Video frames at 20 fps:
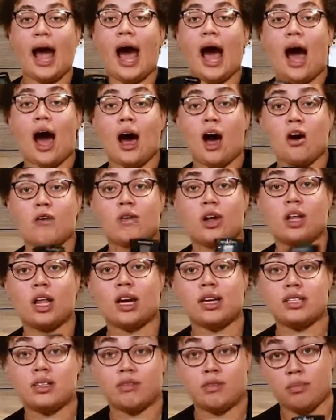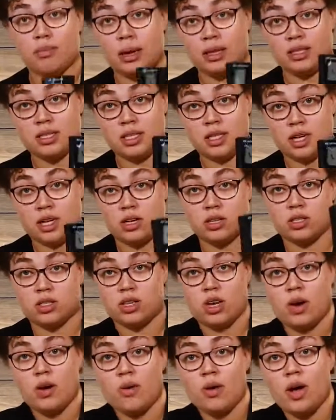have a lot of different buttons here.
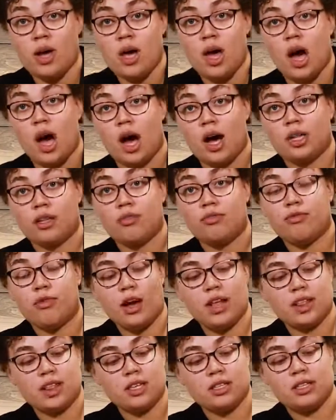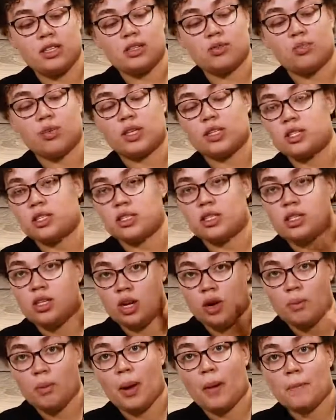So on the front, this is what's, you
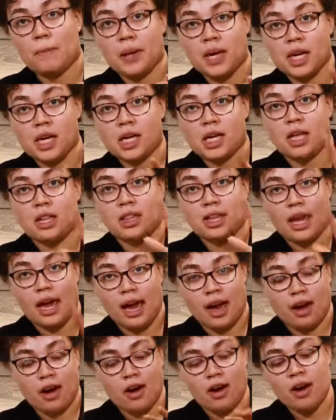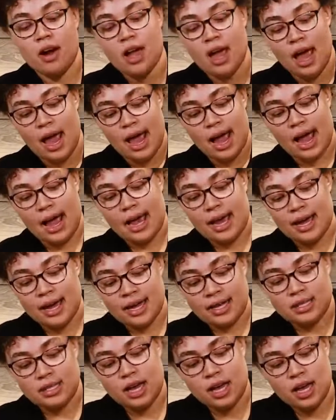know, pumping the air.
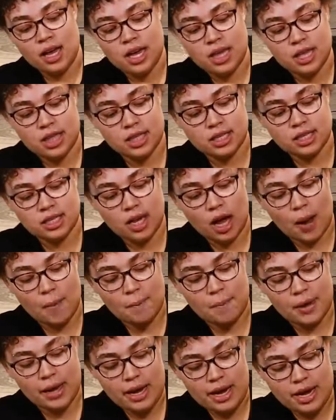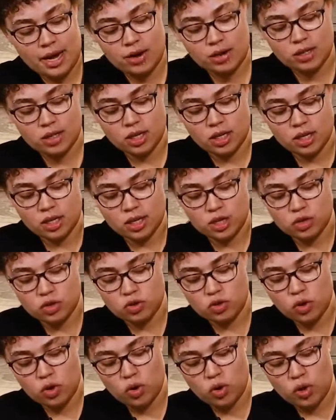And this top bit here is going to
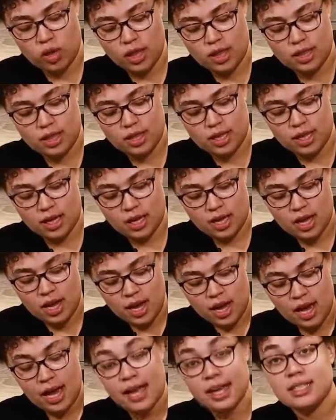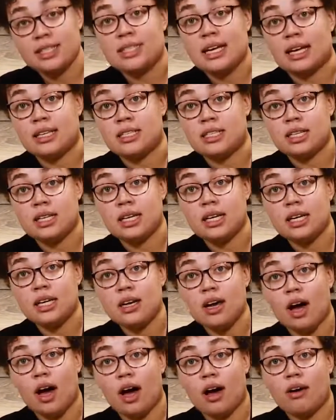control the intensity
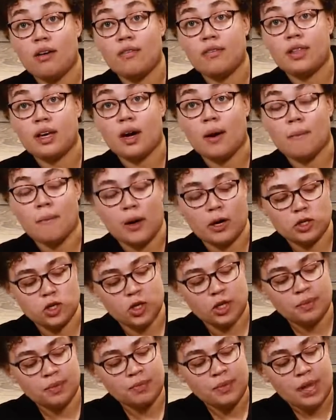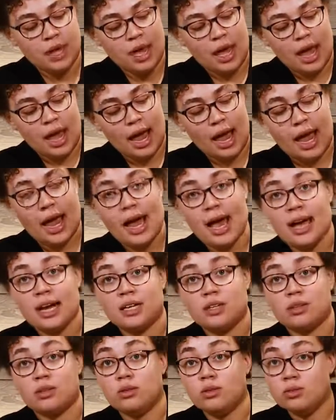of the compression.
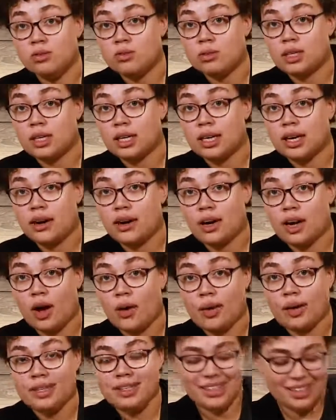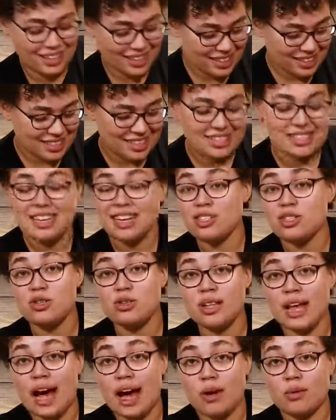And you can hear it going. It's not too
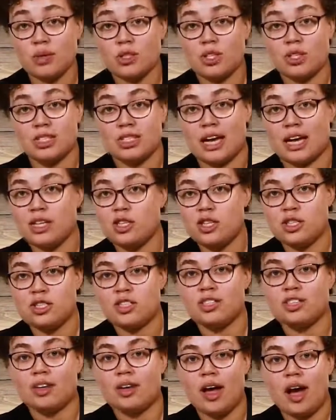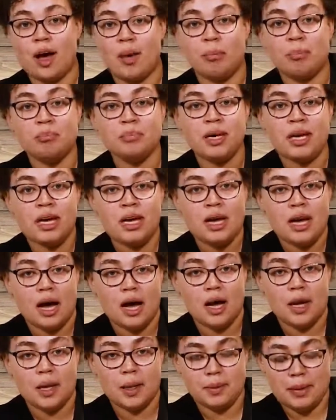loud, which is nice, just a little hum.
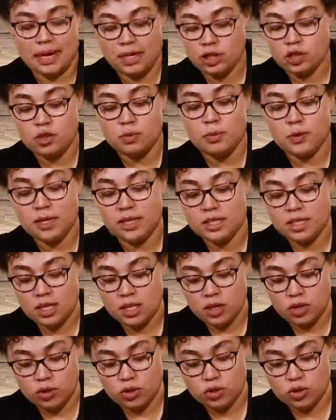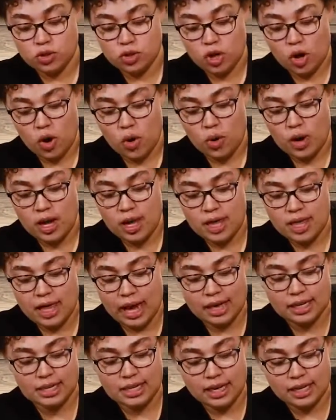And it's super easy to use. So
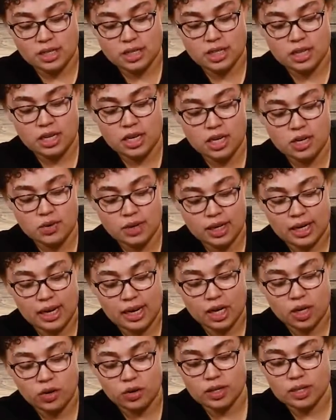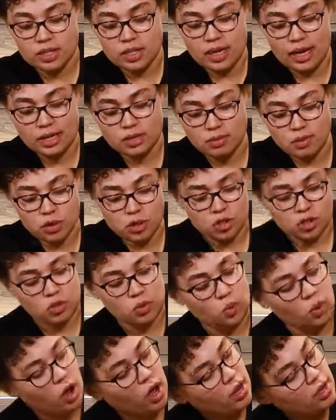that intensity, you can increase it as much as you
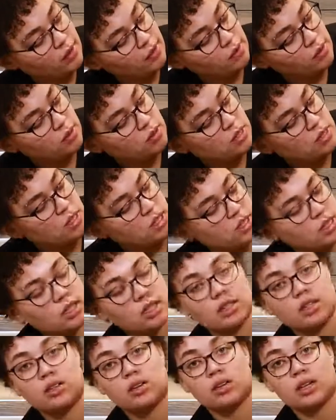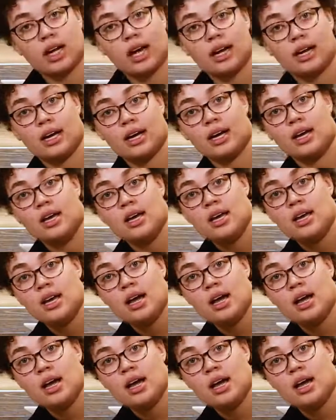want if you see the little kind of,